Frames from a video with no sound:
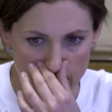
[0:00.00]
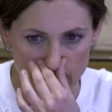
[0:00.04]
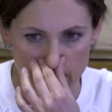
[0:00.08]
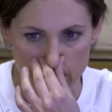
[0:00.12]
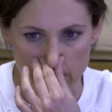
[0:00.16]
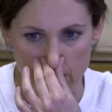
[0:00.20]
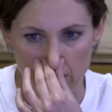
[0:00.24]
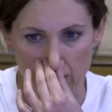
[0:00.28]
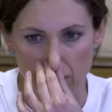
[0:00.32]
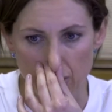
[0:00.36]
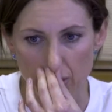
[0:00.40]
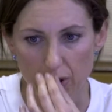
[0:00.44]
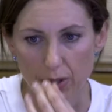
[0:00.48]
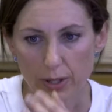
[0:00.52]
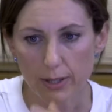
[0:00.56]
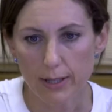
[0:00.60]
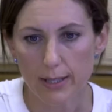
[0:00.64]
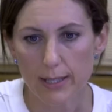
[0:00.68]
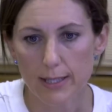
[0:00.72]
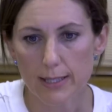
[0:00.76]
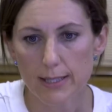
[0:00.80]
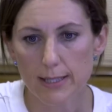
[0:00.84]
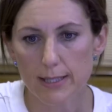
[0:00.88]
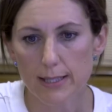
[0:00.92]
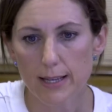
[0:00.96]
So
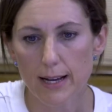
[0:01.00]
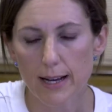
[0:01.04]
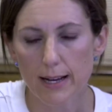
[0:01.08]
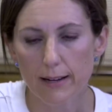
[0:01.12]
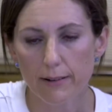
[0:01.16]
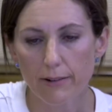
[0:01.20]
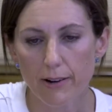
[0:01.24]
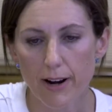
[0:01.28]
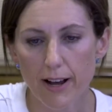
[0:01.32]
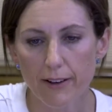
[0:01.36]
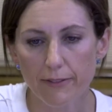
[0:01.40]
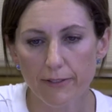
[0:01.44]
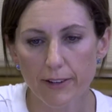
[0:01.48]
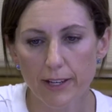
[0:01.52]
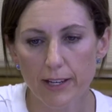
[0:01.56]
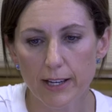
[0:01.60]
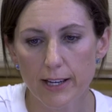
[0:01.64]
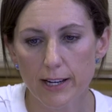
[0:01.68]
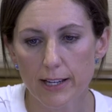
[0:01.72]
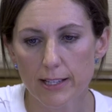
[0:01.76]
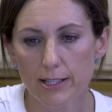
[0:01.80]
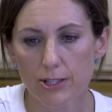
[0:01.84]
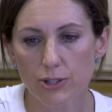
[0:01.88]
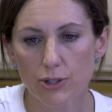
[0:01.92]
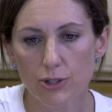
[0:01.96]
this graph
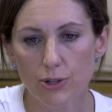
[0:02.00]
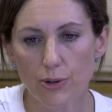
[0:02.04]
here is